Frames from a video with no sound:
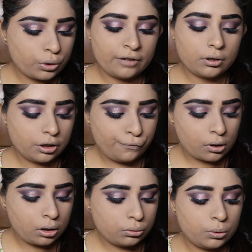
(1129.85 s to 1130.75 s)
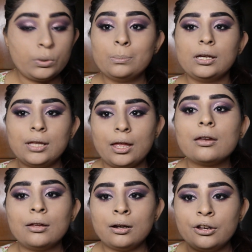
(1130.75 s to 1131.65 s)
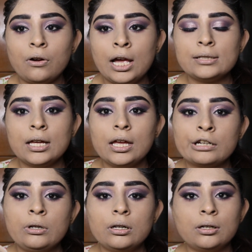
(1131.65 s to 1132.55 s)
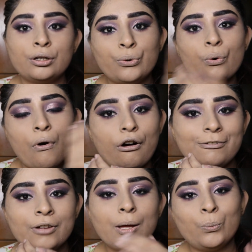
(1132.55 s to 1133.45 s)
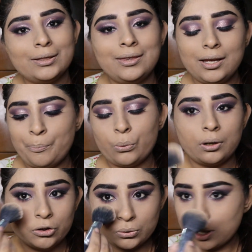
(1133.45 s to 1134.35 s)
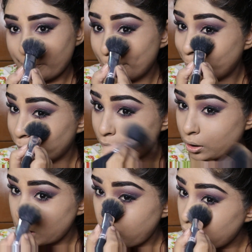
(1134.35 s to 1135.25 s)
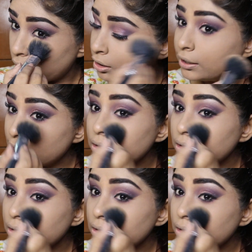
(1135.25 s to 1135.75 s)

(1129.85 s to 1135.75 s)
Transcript: using a big powder brush and translucent powder.